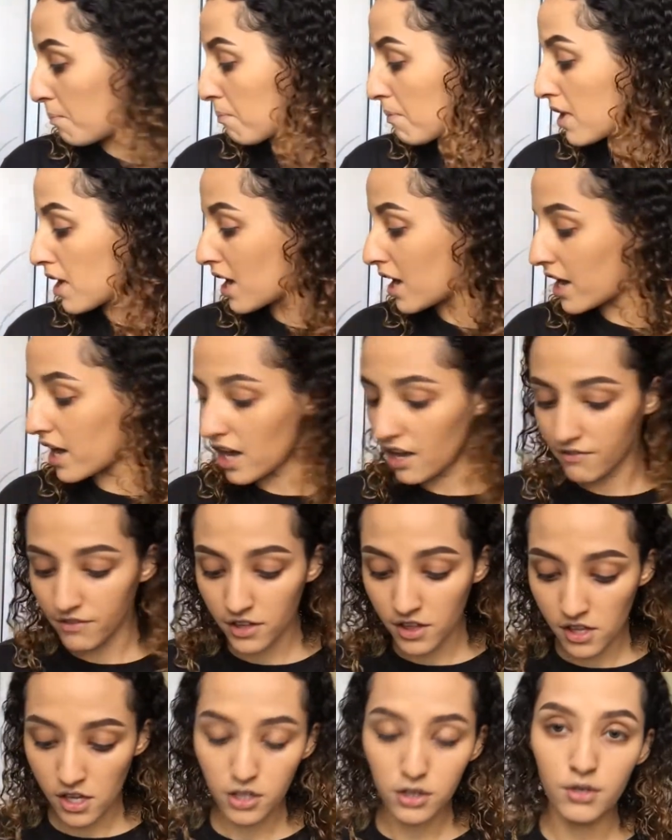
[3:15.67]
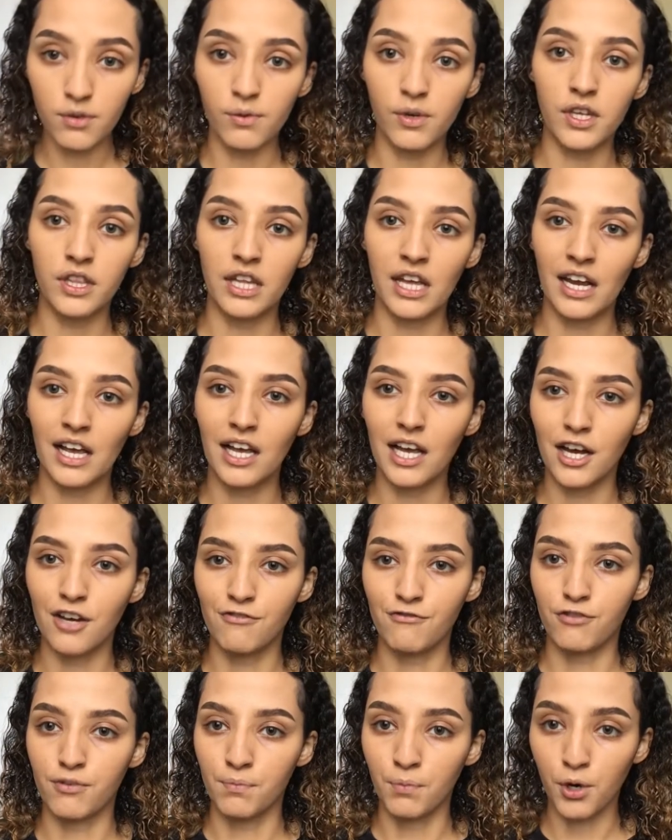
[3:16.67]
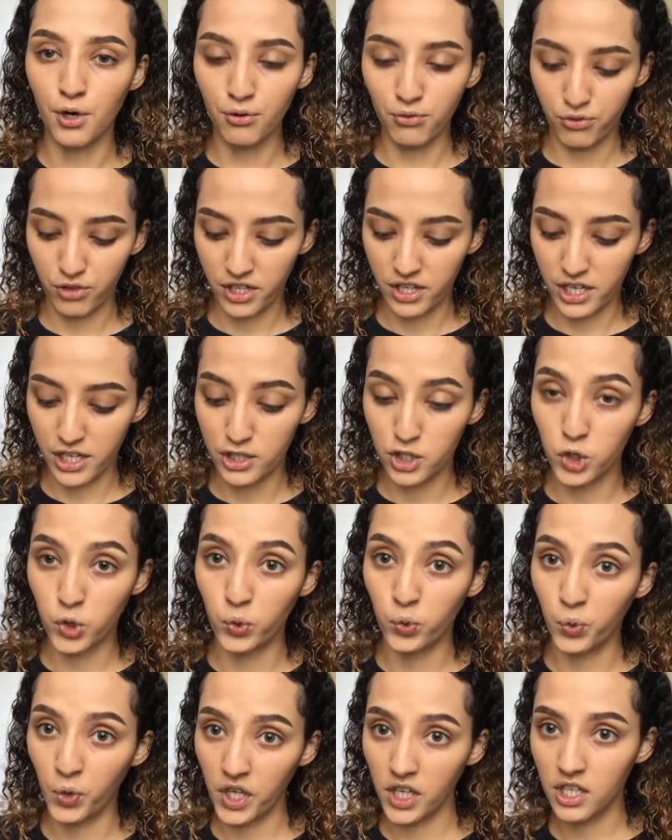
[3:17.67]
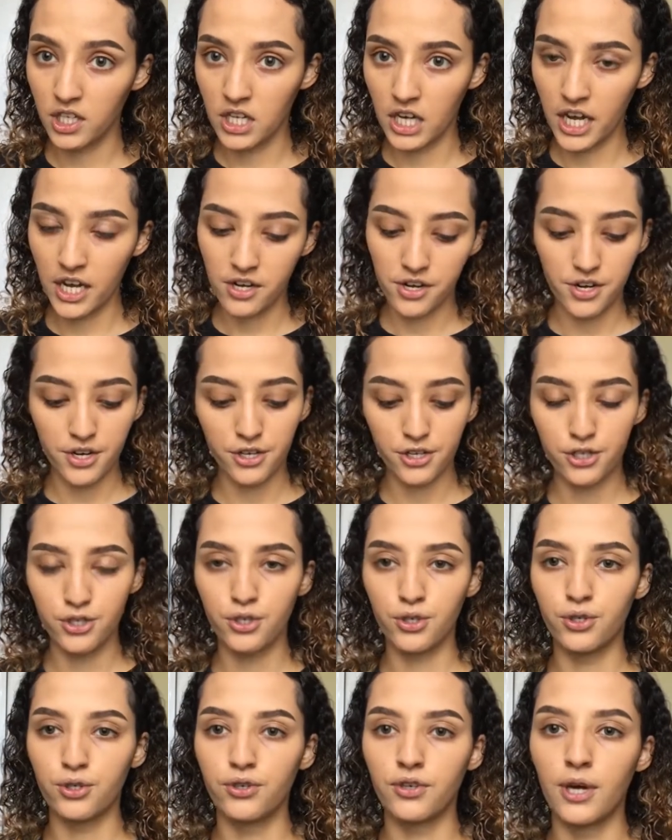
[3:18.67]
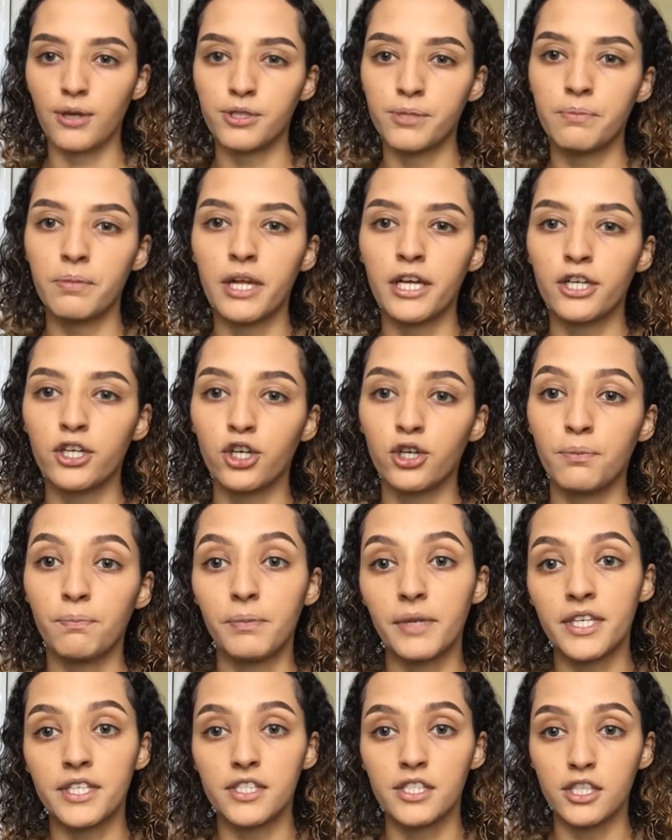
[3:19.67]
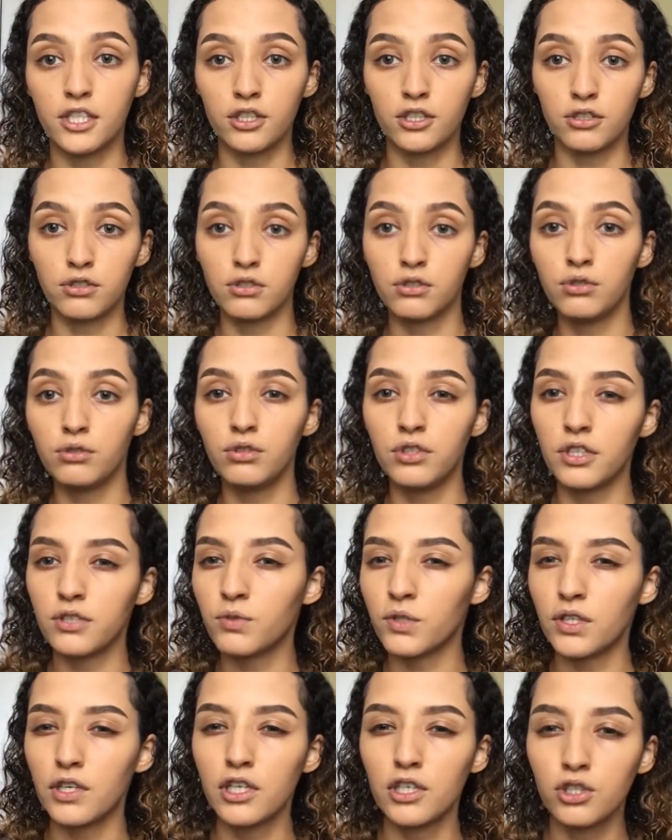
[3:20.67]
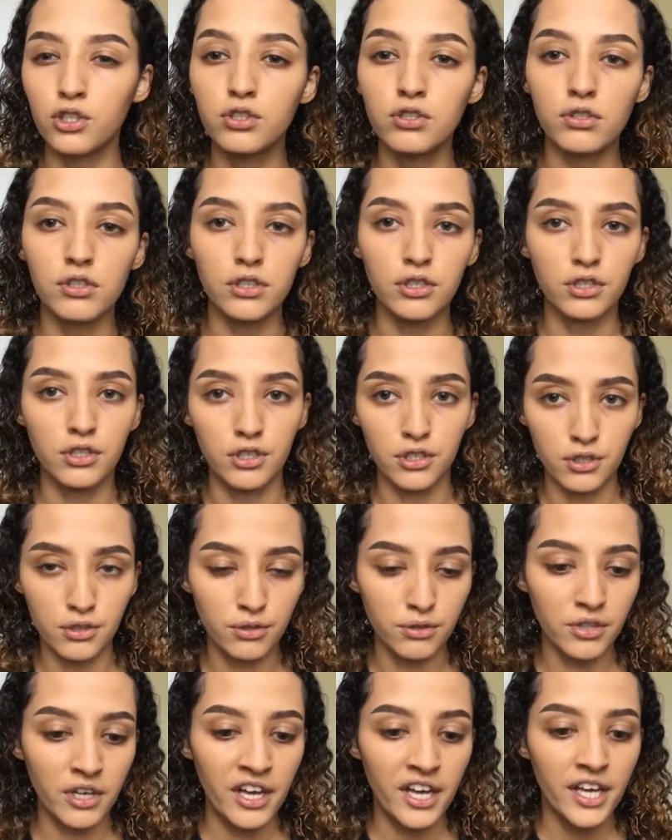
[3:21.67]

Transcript: But I have another one that I got from Morphe that is way lighter. So I was planning on mixing the two. That's what I usually do.